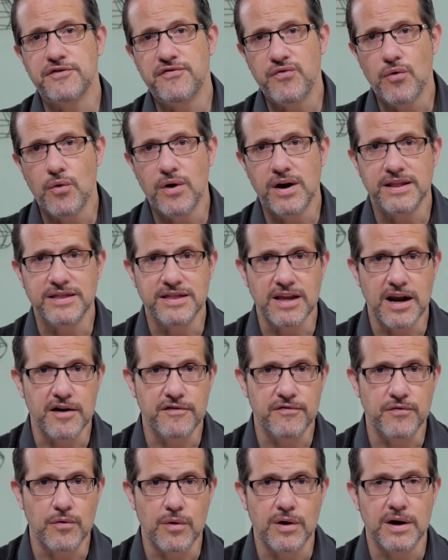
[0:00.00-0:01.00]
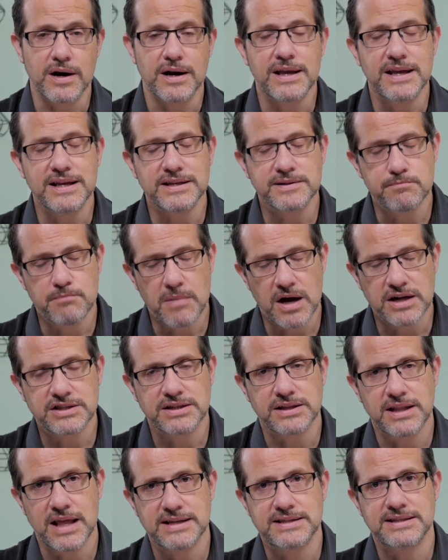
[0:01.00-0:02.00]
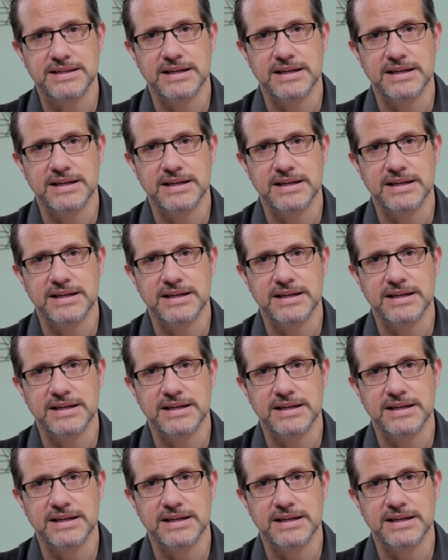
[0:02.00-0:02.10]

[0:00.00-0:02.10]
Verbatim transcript: afforded, therefore, is much less